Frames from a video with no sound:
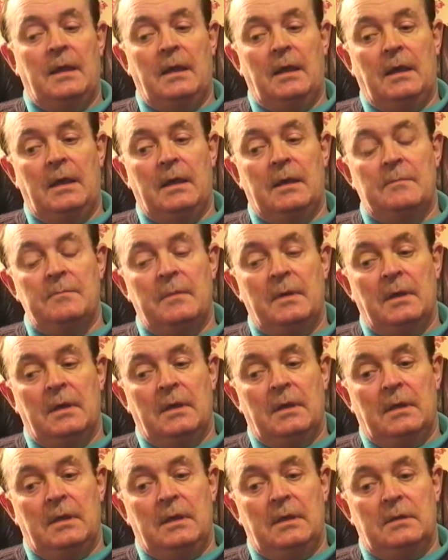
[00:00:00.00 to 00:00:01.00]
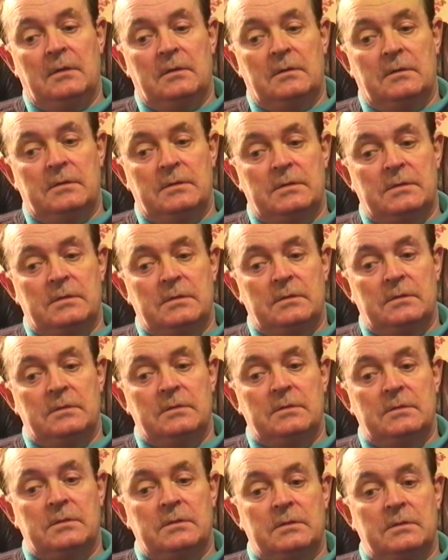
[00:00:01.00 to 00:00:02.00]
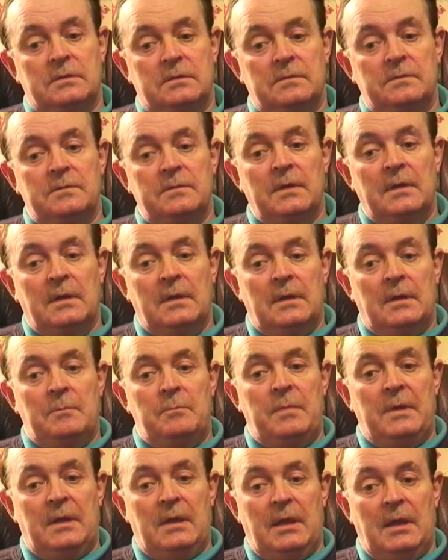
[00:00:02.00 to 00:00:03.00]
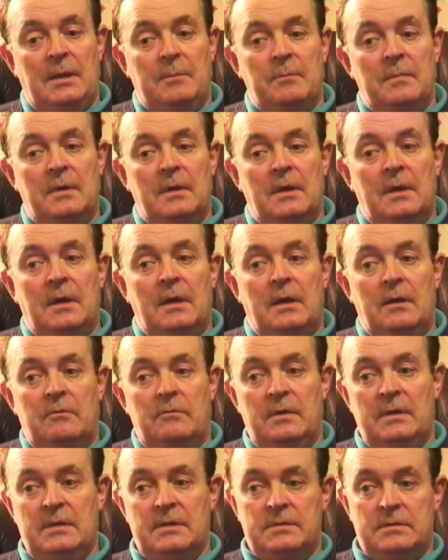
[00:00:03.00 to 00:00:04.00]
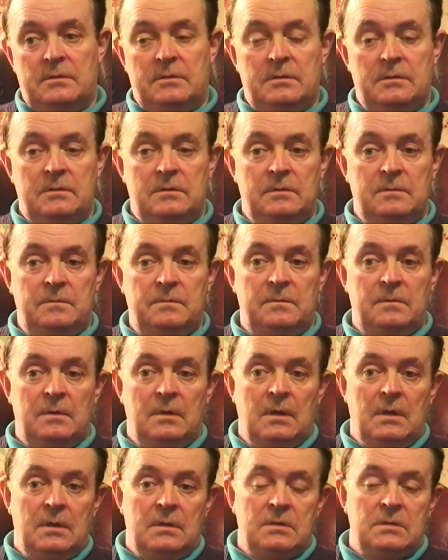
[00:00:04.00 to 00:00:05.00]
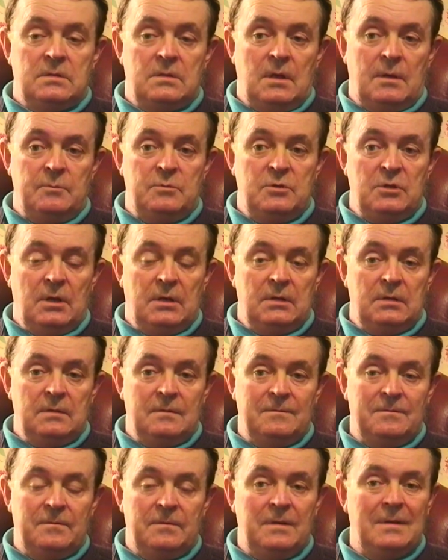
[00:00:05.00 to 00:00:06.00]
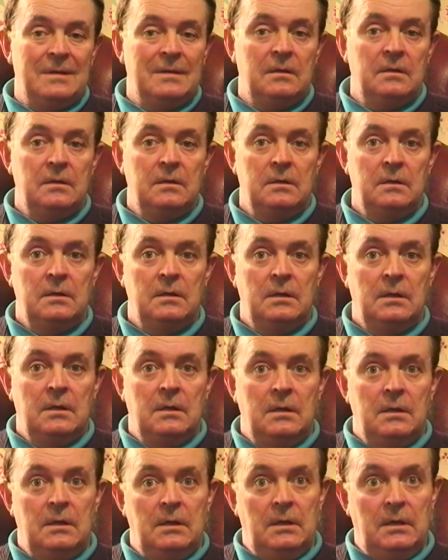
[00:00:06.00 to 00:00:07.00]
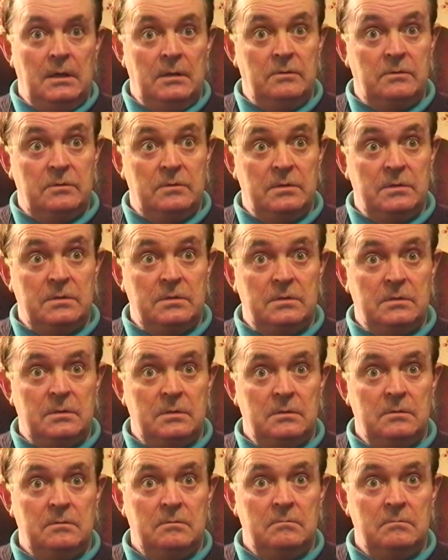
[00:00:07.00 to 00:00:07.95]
It also sort of became a real sort of subject of interest,